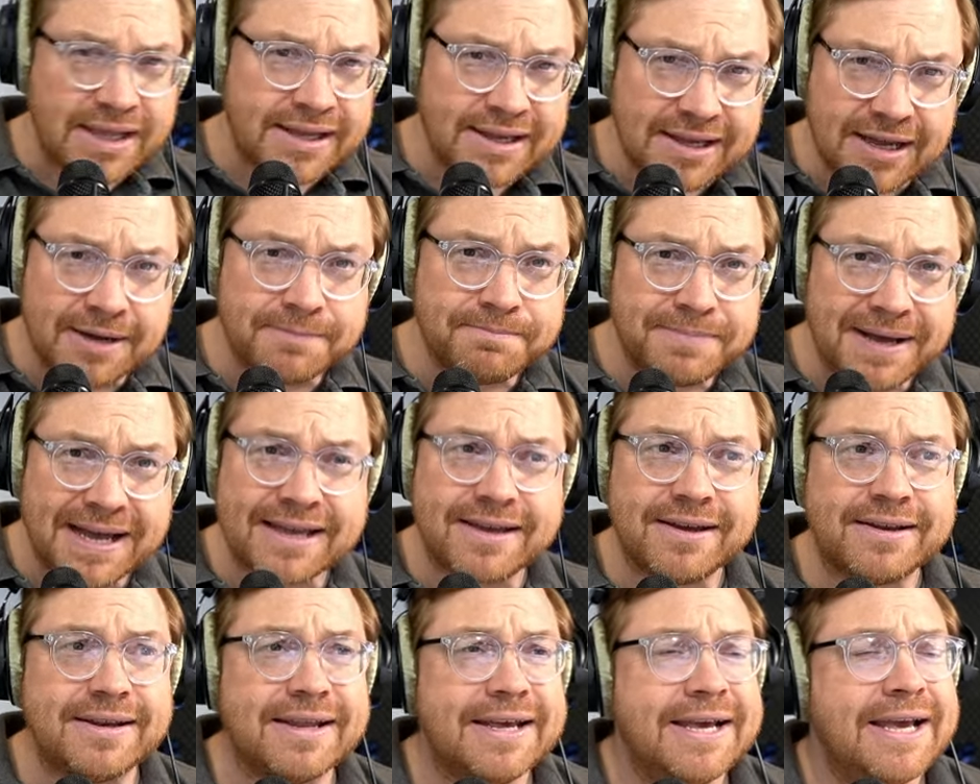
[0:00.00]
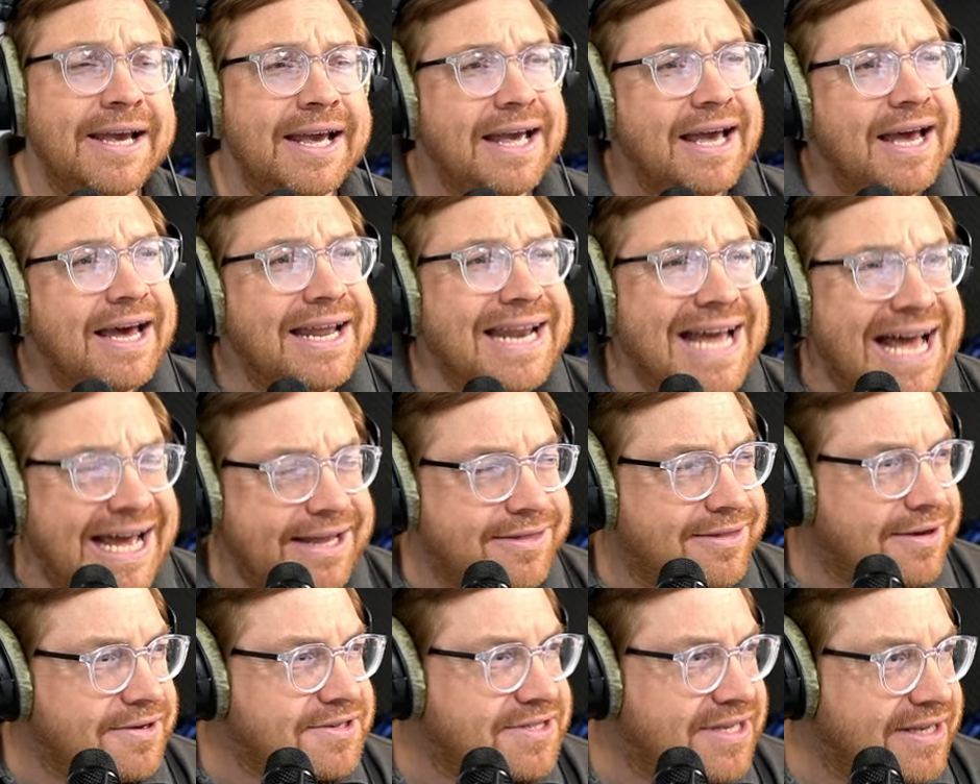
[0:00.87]
come back and
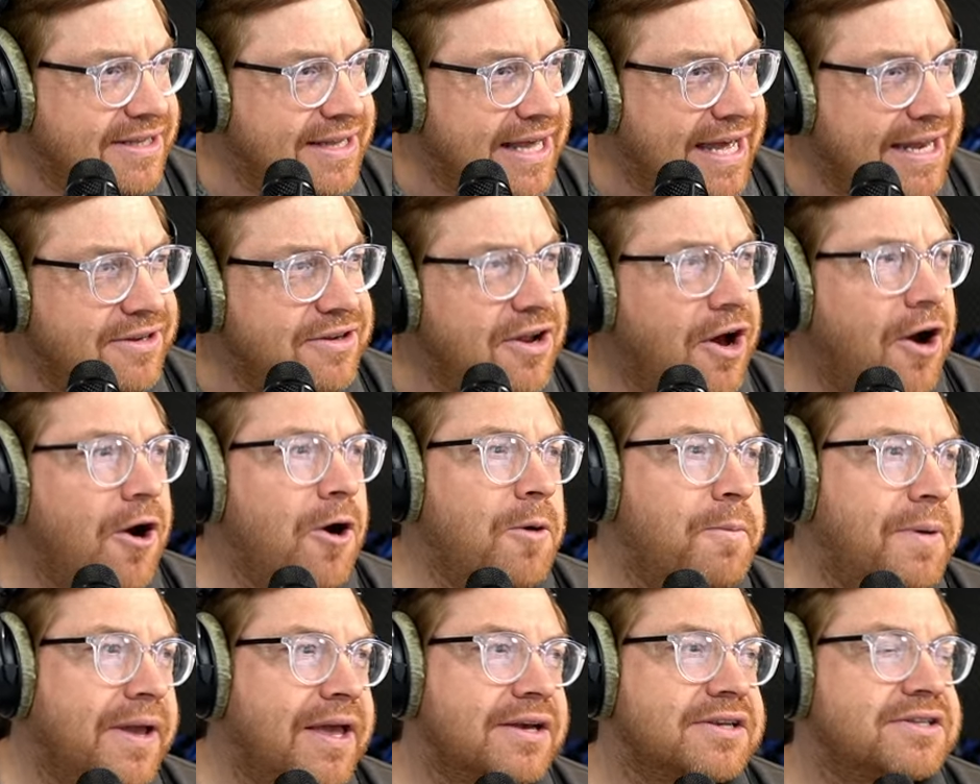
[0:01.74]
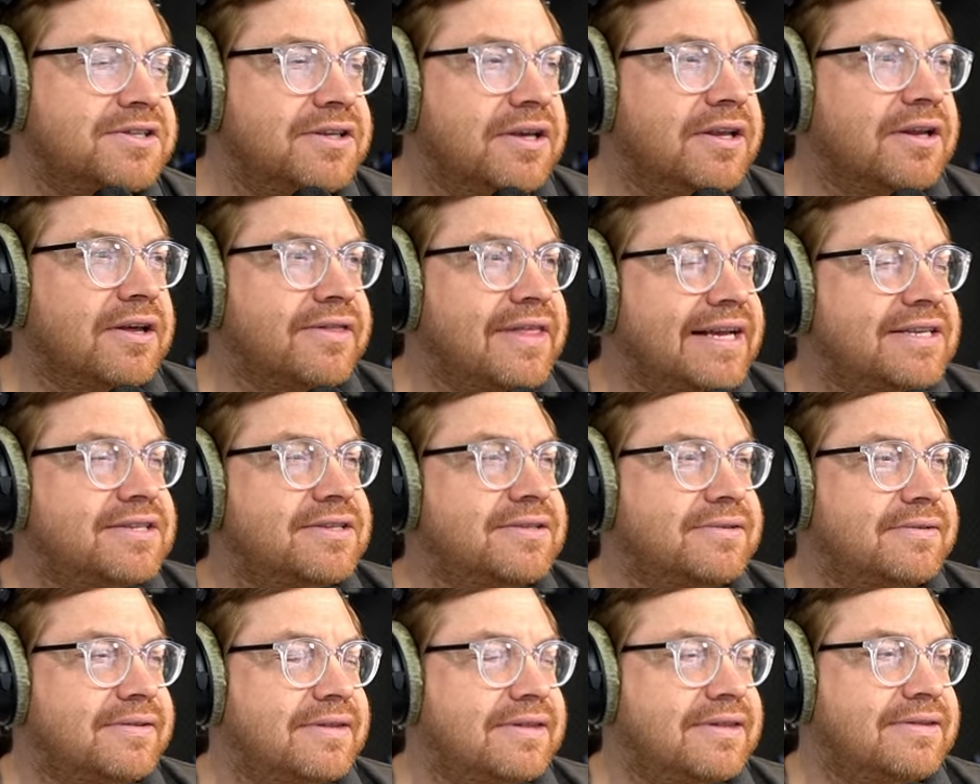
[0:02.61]
add those in there? No, because, you know,
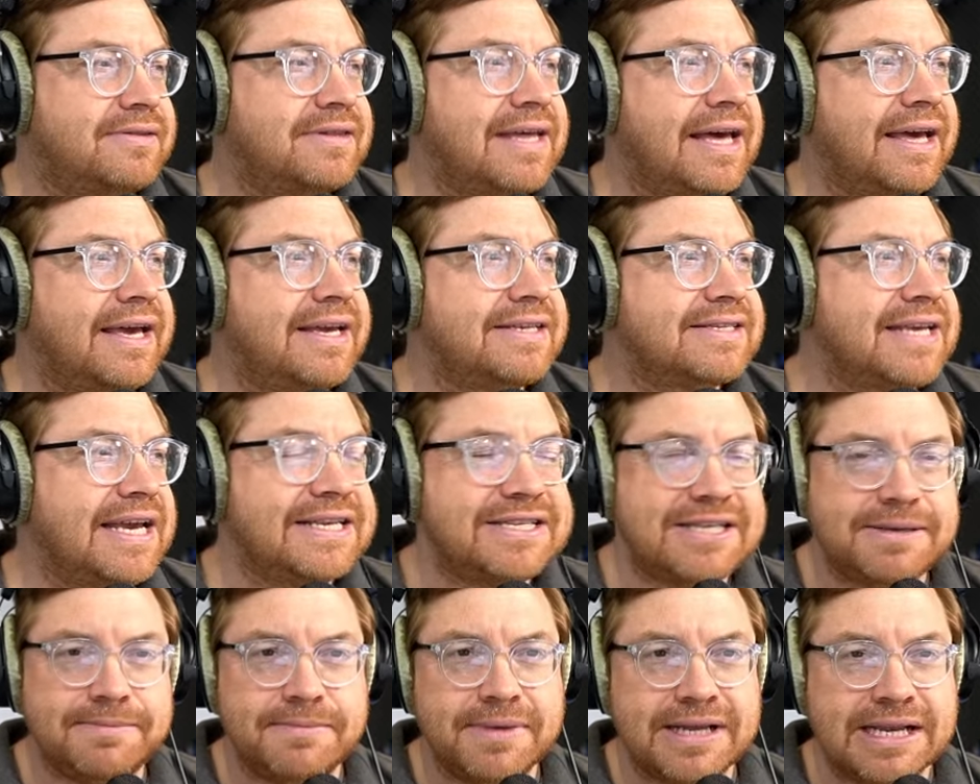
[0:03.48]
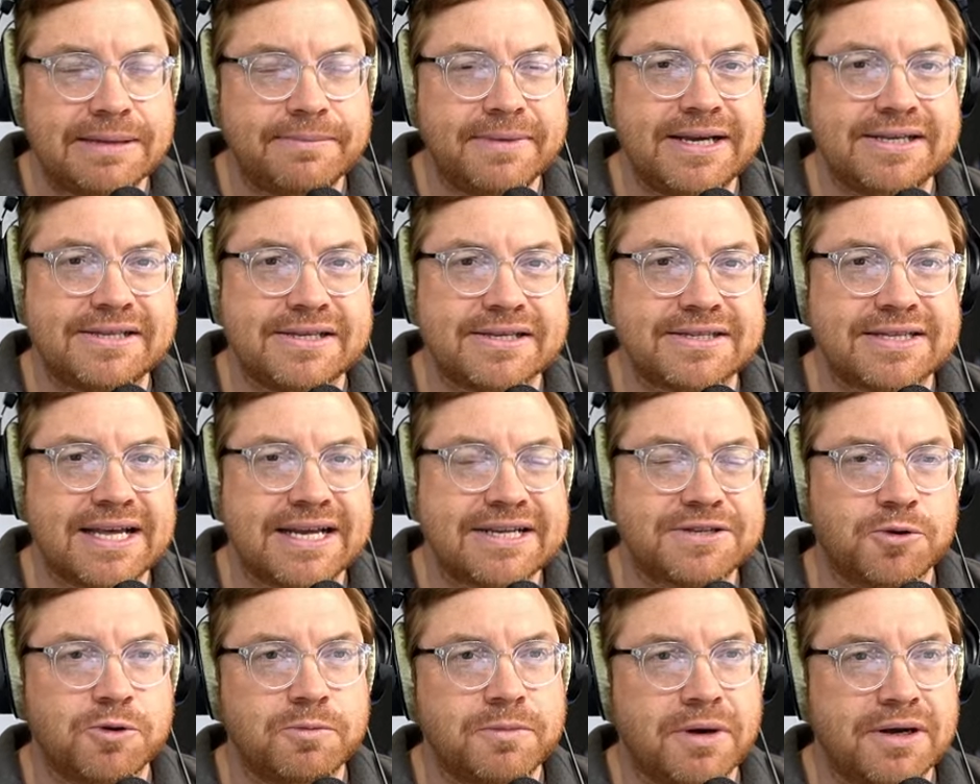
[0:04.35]
that is 80 millimeters.
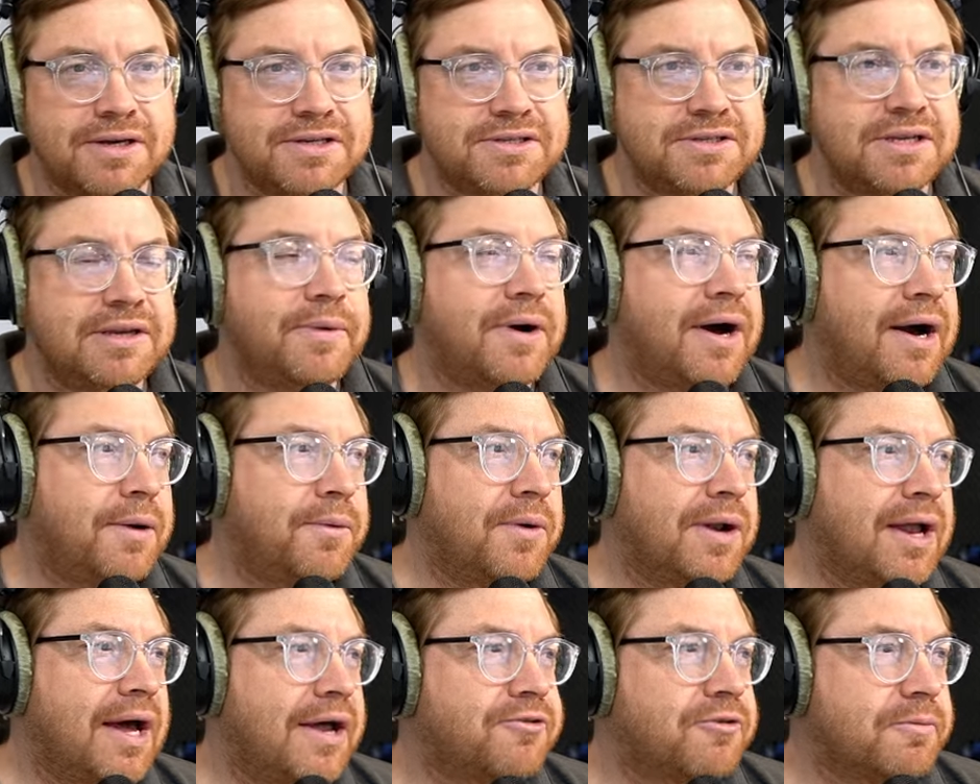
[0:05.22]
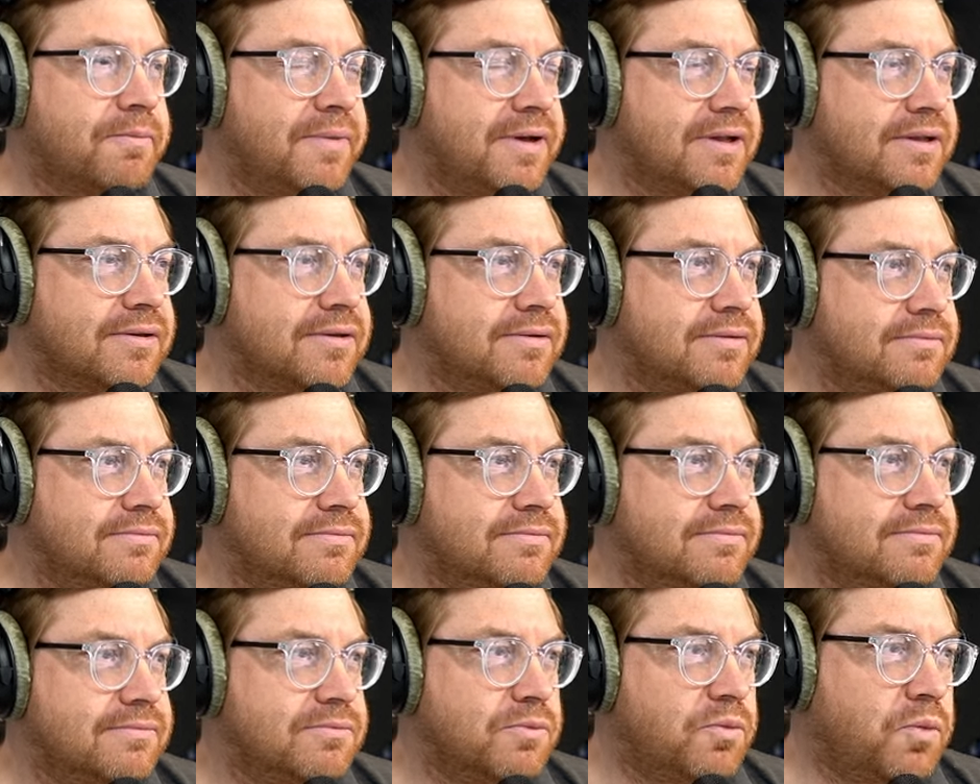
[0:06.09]
That's almost, you know, well, 100 mil
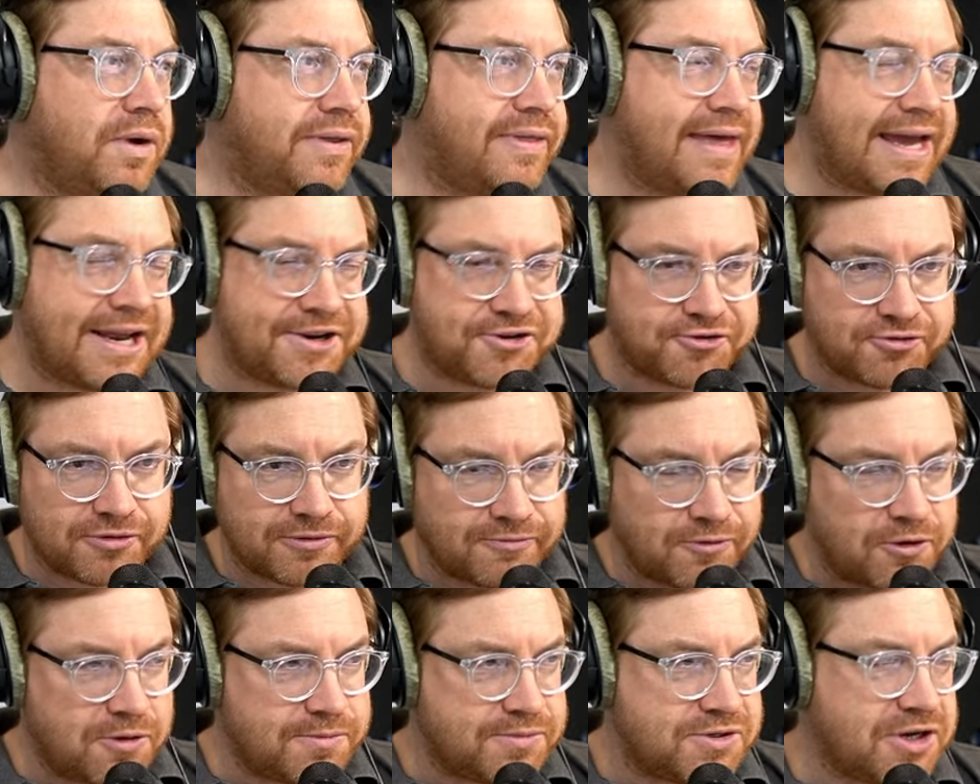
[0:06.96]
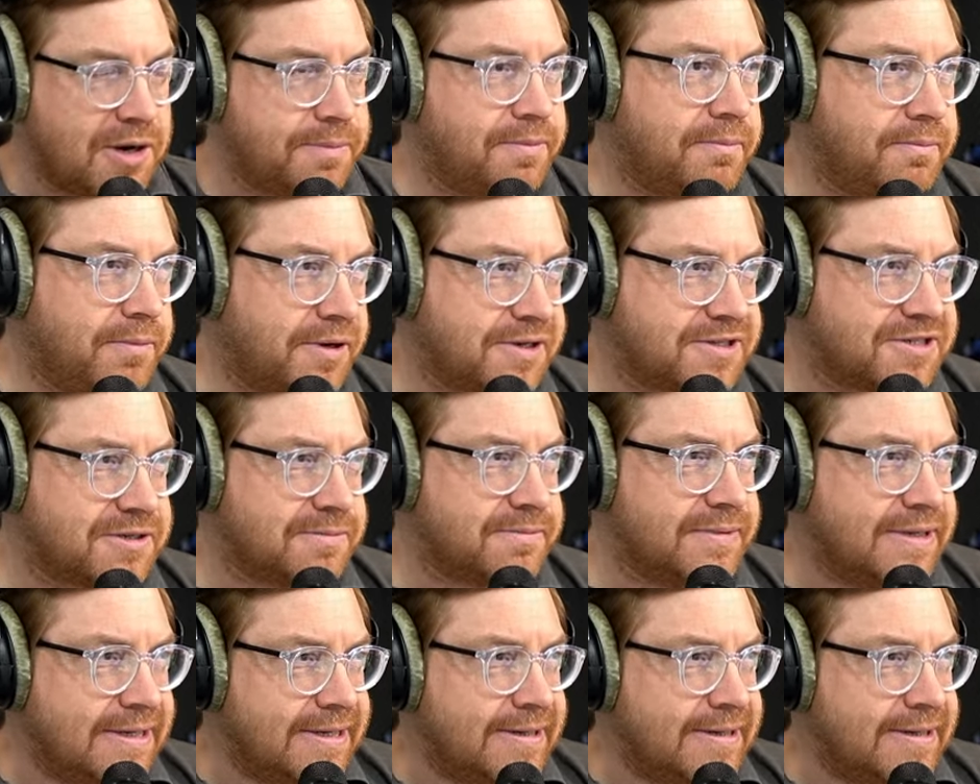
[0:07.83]
with extra room top and bottom